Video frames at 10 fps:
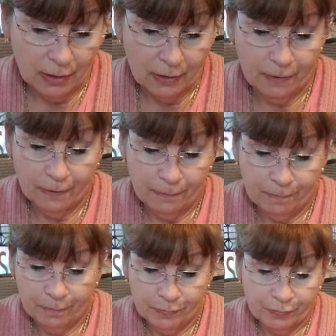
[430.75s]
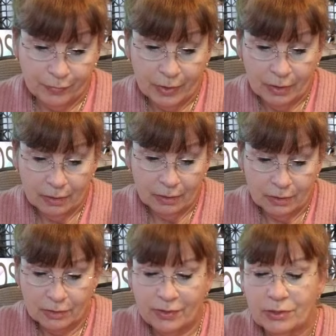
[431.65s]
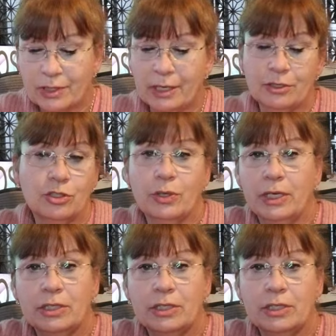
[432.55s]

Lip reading: It feels kind of strange